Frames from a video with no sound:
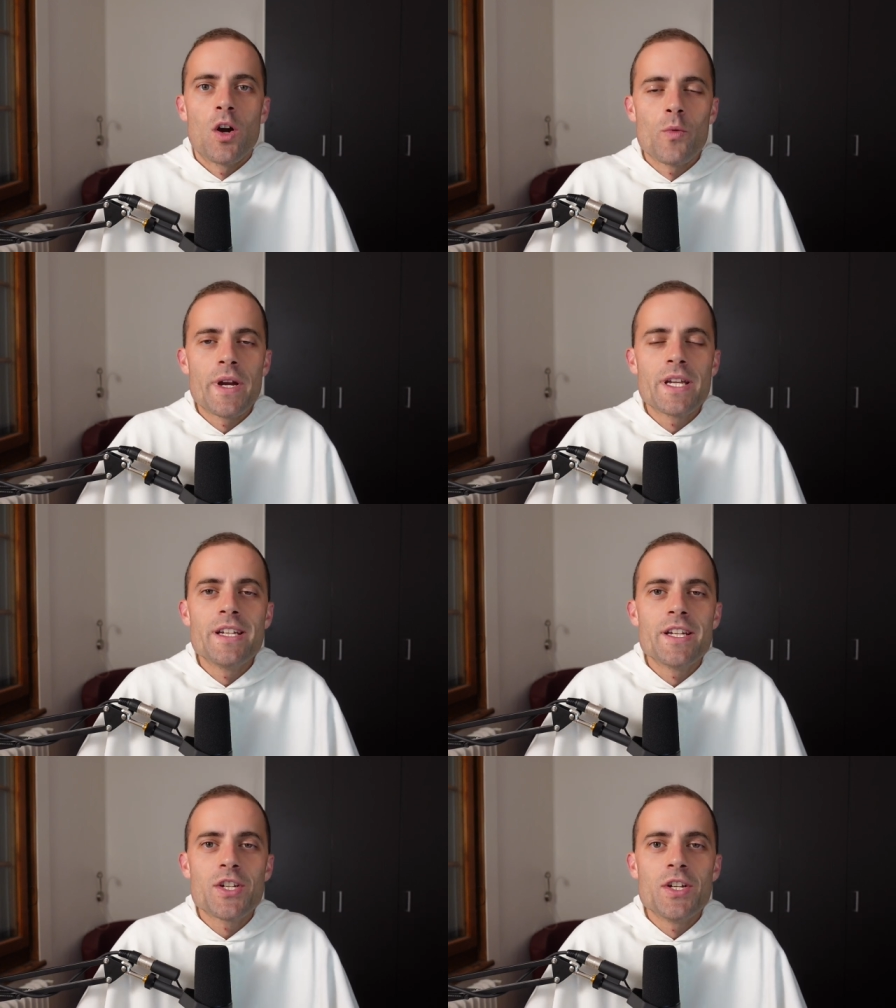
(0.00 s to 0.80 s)
our
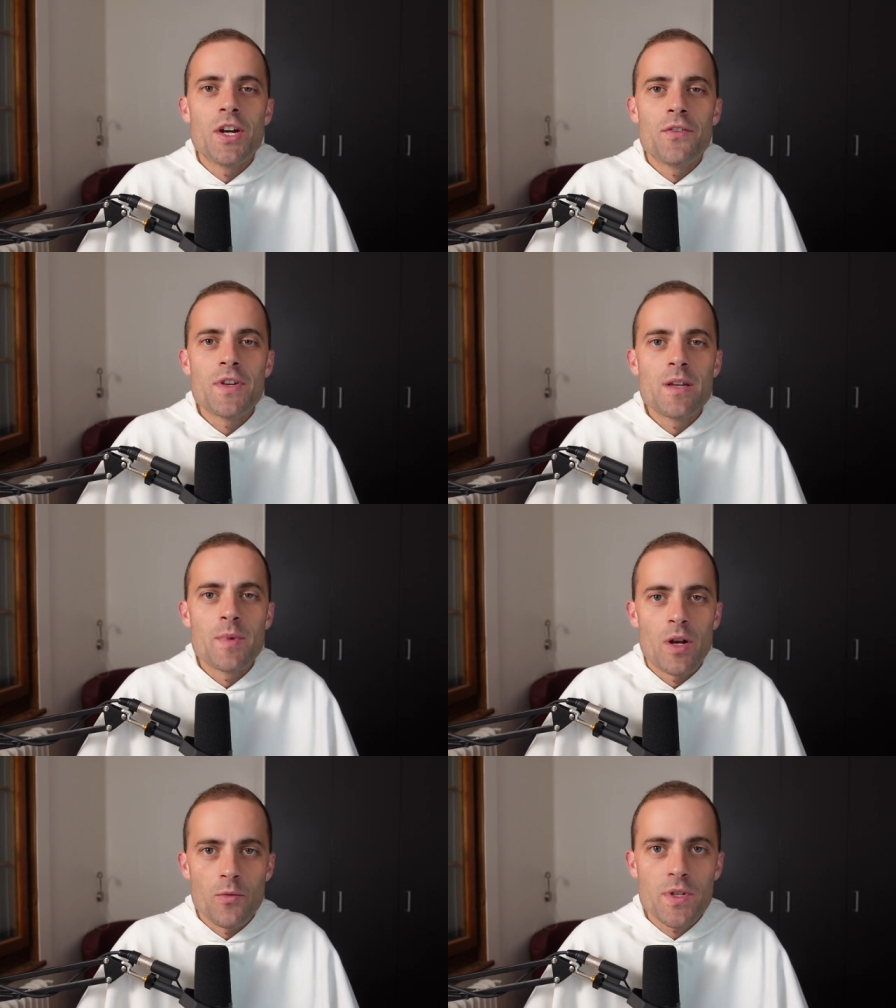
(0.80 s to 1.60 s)
recognition of
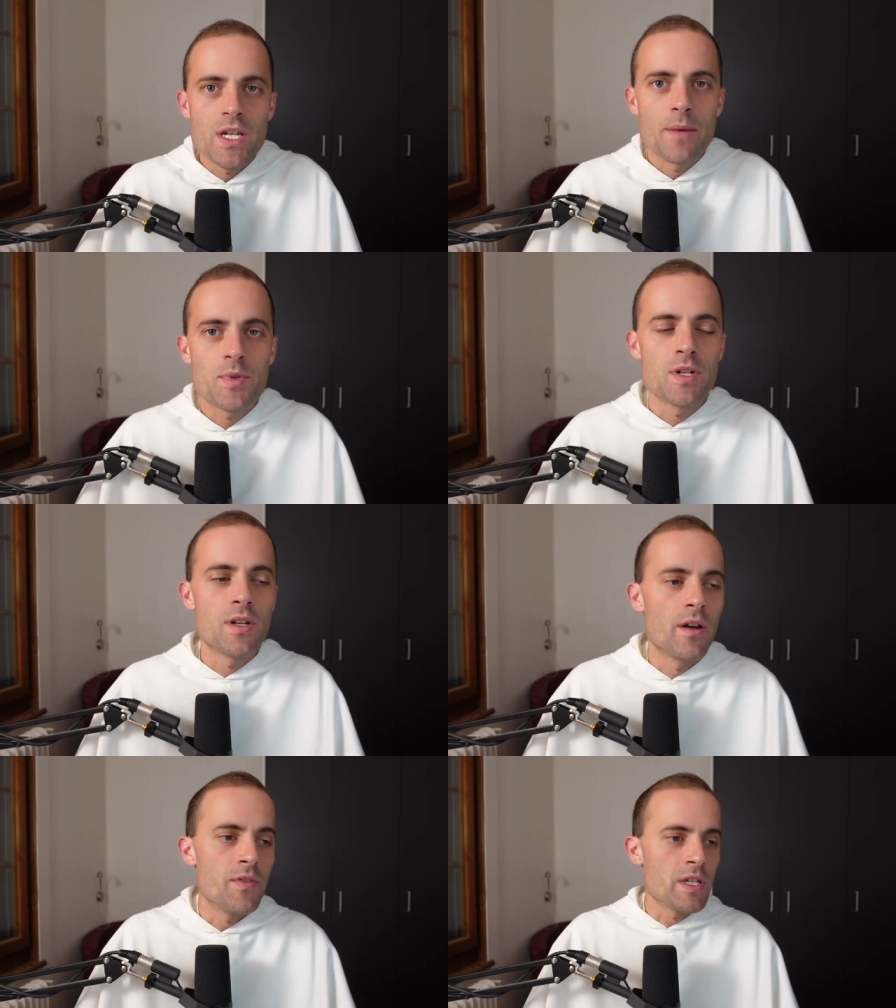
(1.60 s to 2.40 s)
him and our
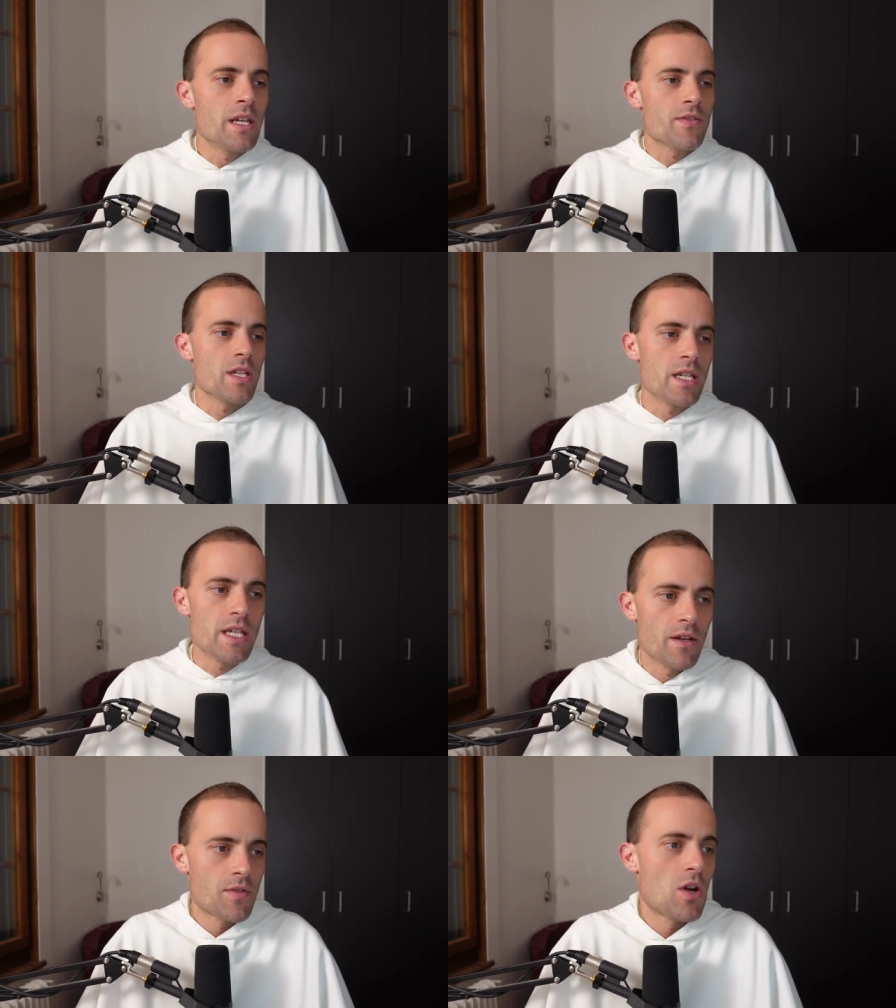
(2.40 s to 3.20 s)
reception of the gifts that he
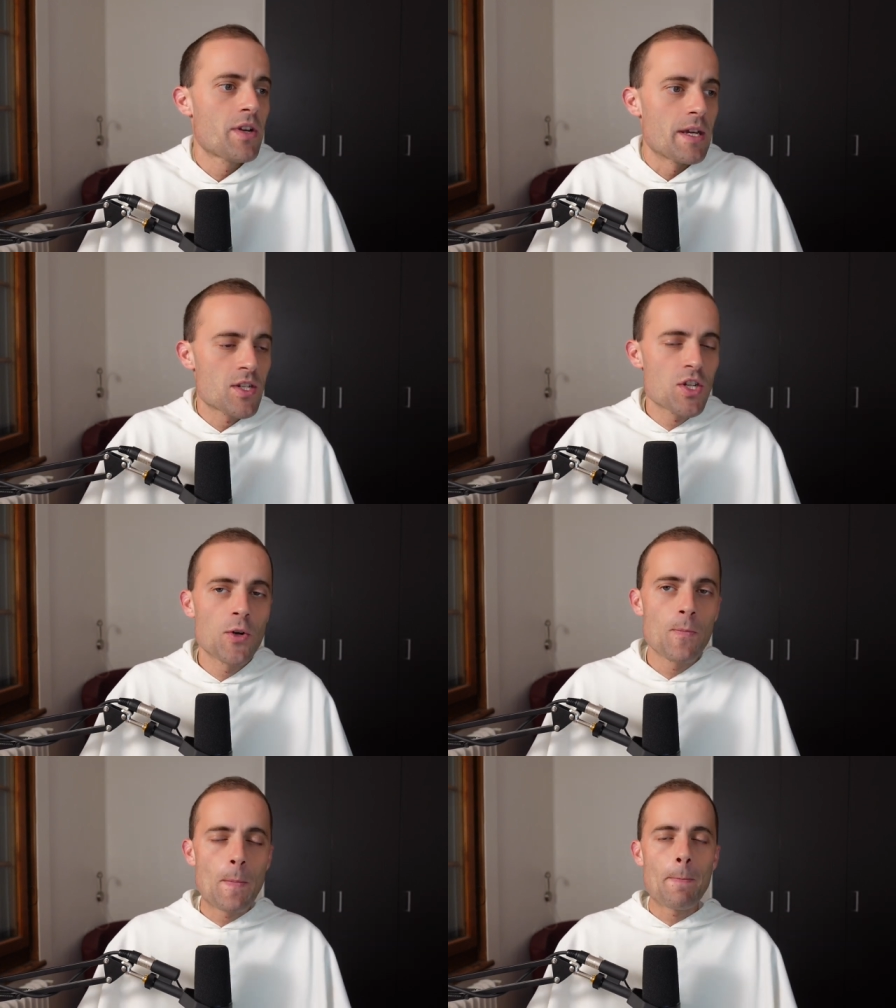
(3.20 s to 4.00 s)
gives. Okay,
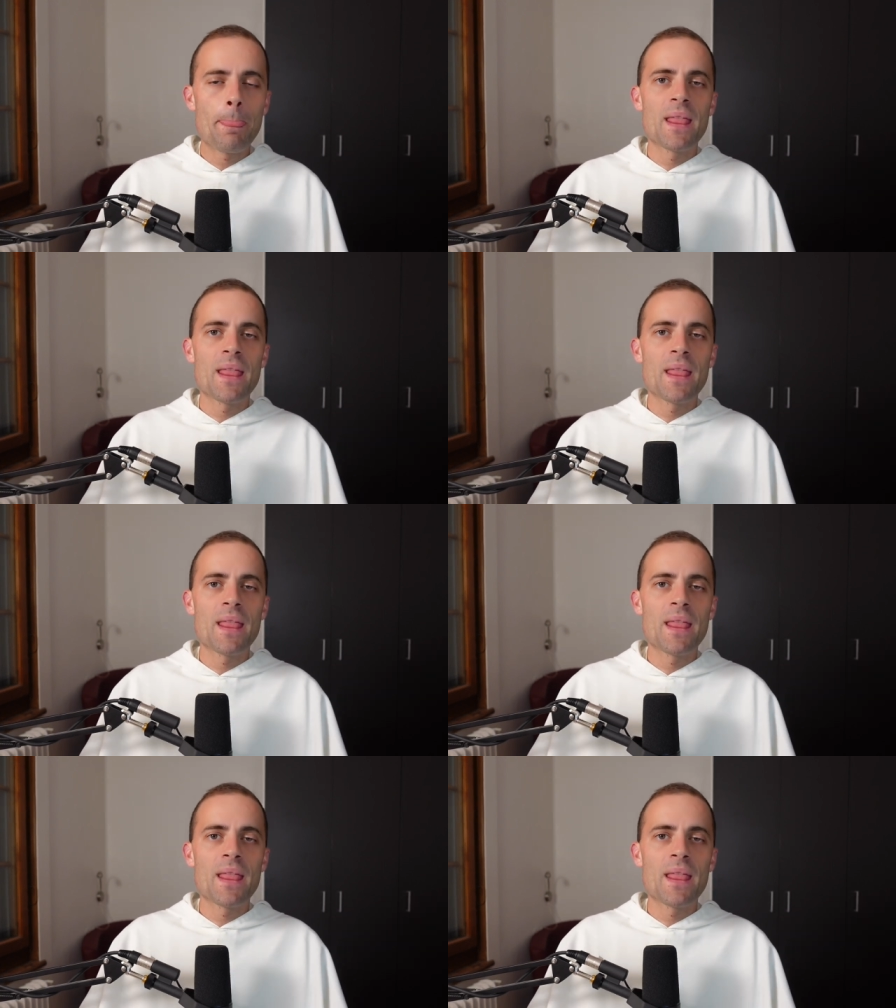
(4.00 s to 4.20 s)
so